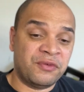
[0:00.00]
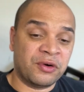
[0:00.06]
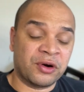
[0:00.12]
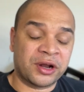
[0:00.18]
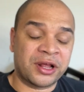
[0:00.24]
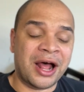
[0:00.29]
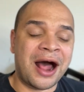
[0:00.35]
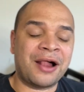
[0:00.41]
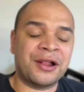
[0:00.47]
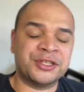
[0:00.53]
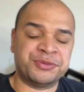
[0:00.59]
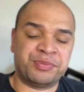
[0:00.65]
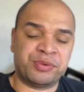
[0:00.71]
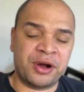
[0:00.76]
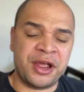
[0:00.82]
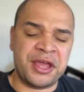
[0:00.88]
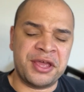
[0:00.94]
college
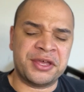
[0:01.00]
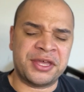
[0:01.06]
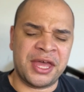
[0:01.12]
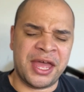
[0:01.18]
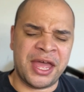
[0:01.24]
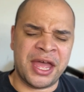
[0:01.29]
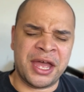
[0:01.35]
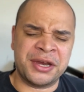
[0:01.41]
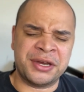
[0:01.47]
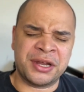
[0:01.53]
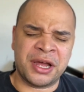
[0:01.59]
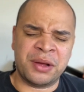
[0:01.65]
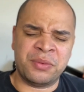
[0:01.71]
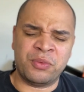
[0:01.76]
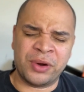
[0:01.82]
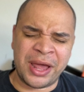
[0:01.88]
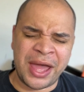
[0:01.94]
break,
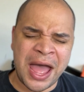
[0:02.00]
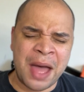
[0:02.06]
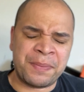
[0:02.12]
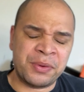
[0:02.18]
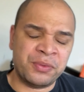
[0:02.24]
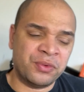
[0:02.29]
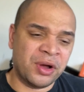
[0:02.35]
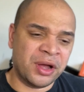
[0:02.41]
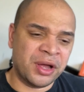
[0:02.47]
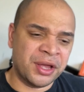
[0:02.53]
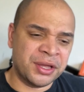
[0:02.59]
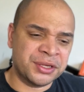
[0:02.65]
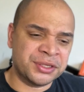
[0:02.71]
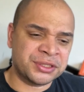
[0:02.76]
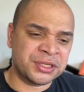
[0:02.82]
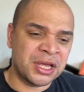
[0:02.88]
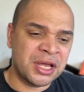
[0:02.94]
and what happened
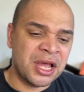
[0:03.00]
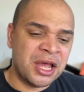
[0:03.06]
was